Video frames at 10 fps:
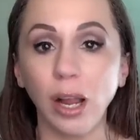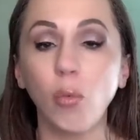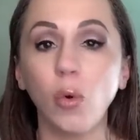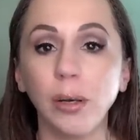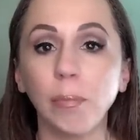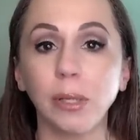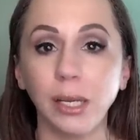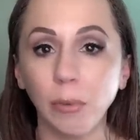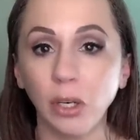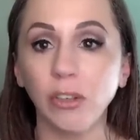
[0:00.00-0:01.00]
I wouldn't
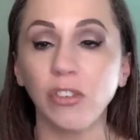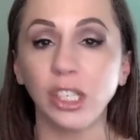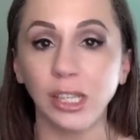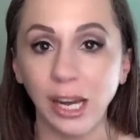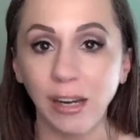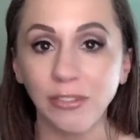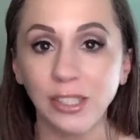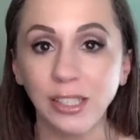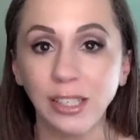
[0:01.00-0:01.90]
blame her if she left.